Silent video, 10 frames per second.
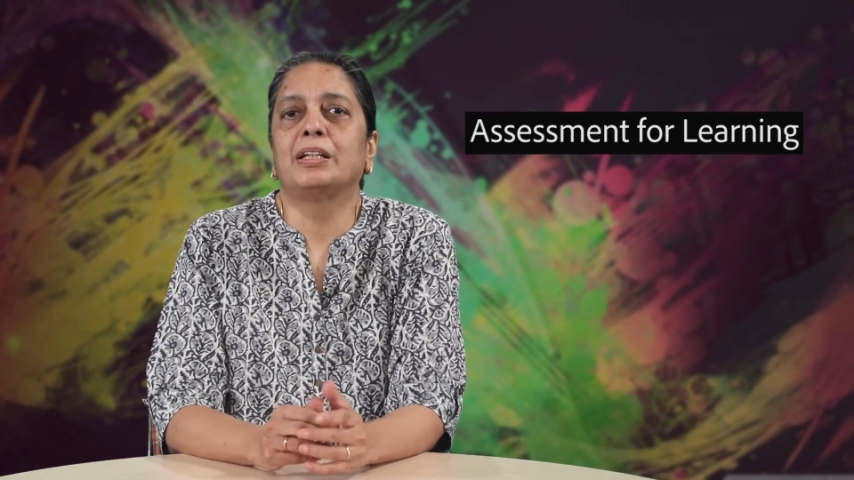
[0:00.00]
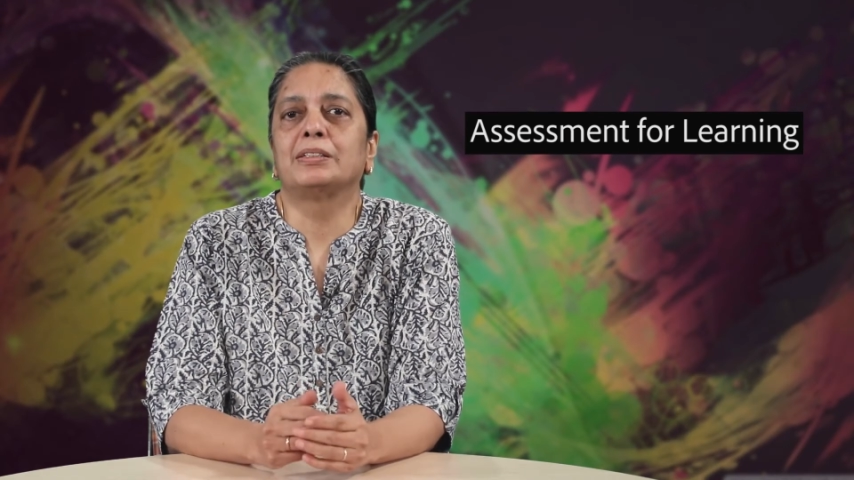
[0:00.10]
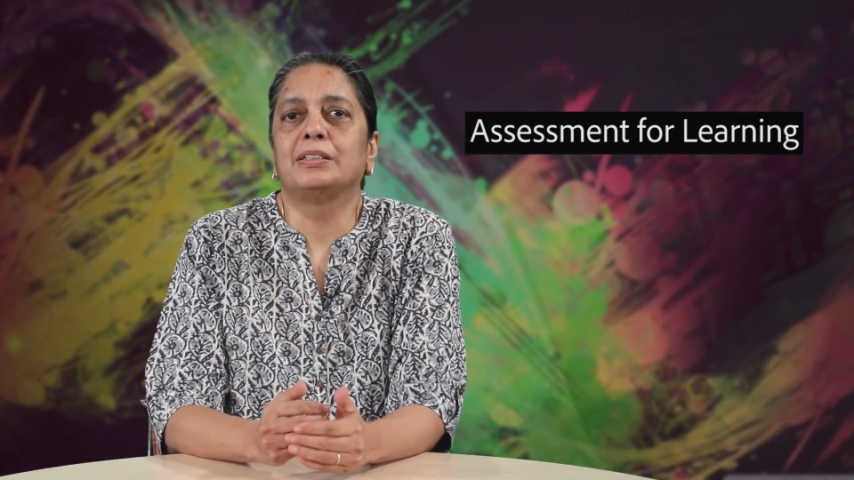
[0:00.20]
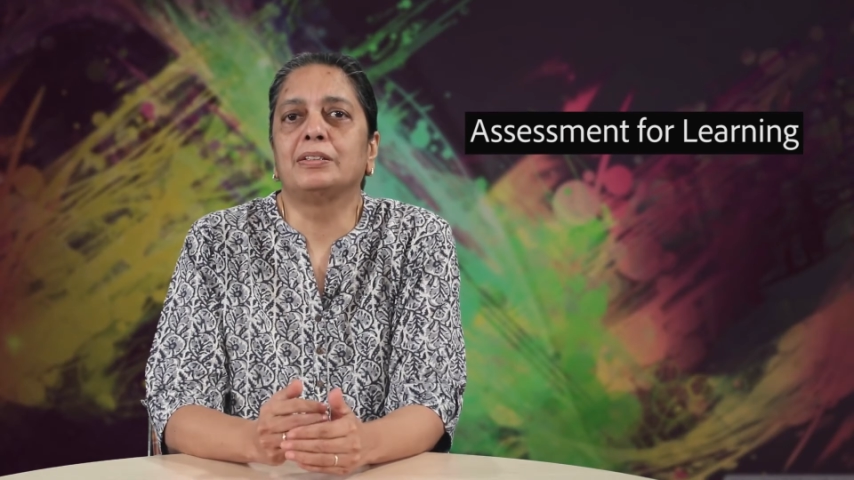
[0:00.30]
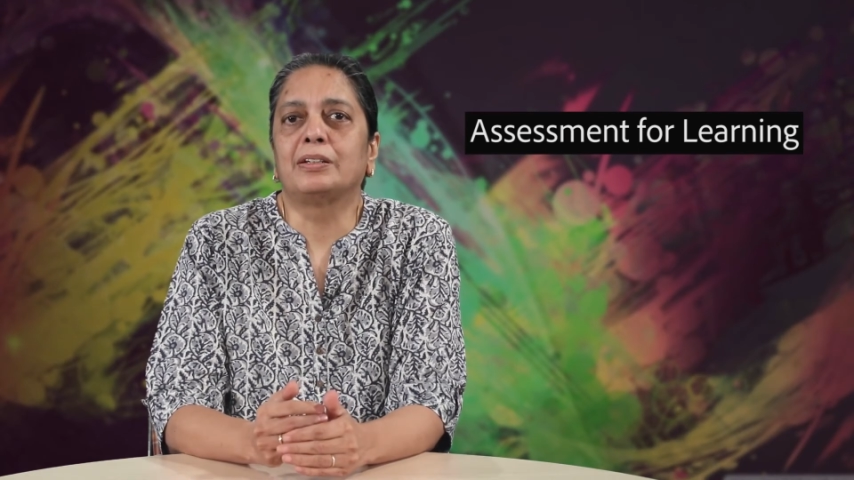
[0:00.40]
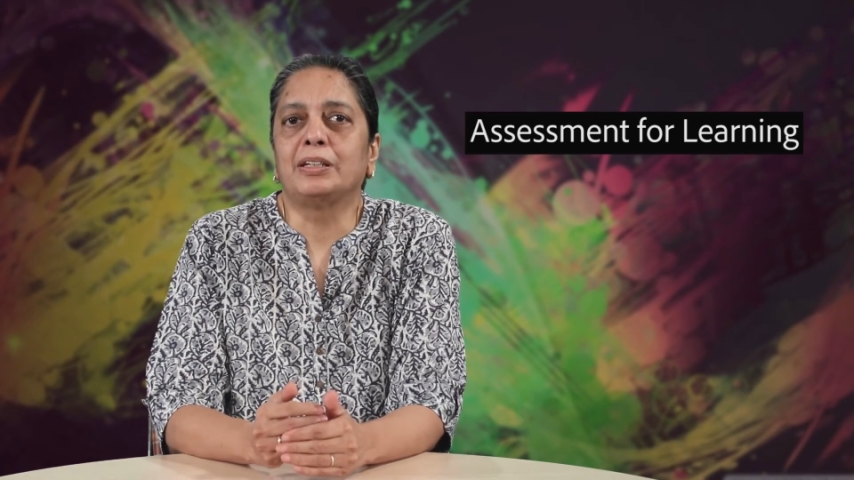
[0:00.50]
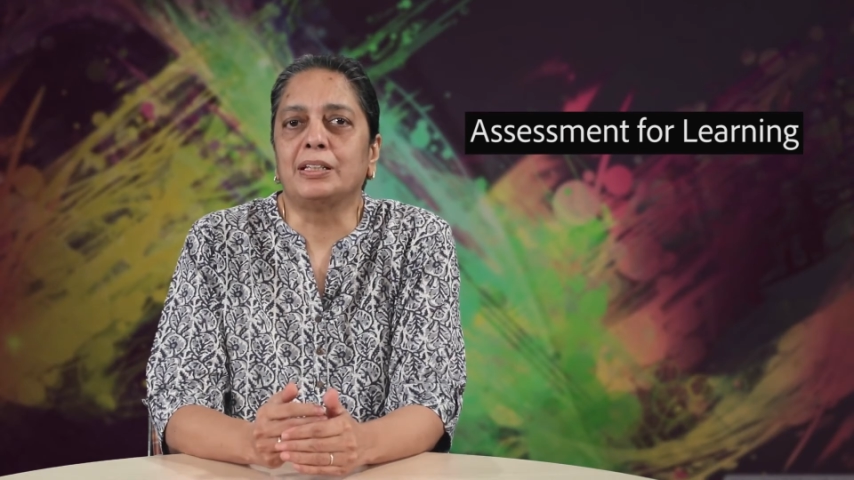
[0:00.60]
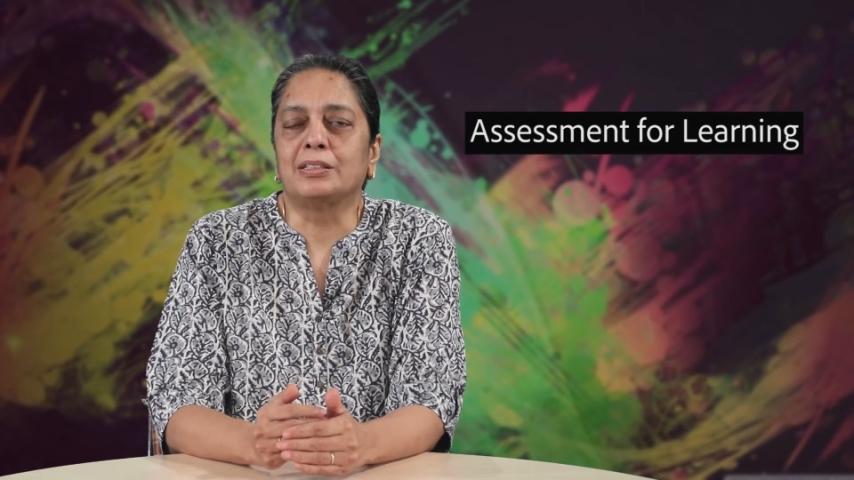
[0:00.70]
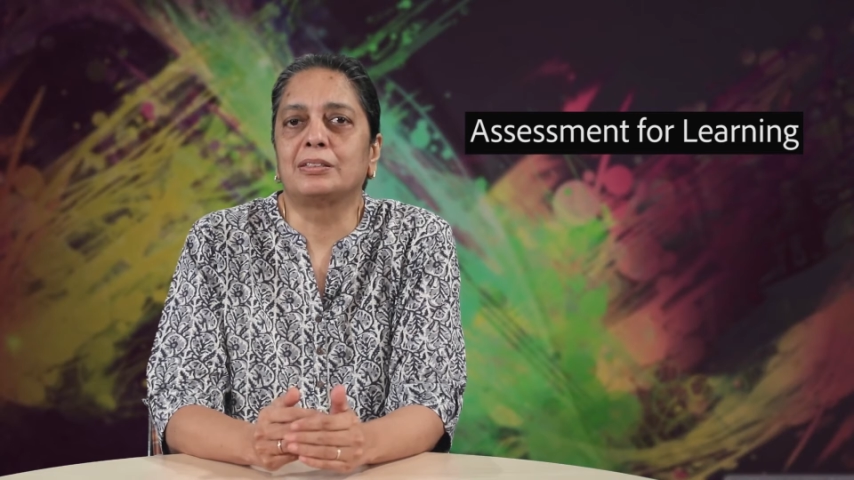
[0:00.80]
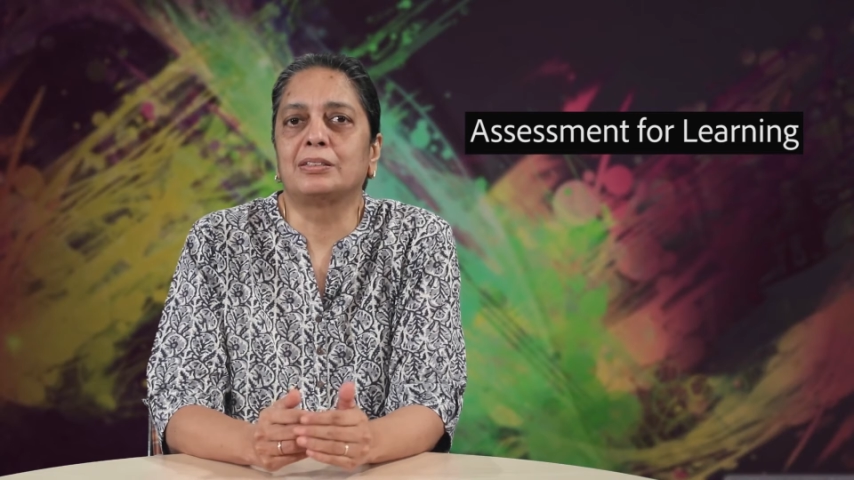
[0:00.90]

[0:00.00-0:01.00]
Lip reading: has increased.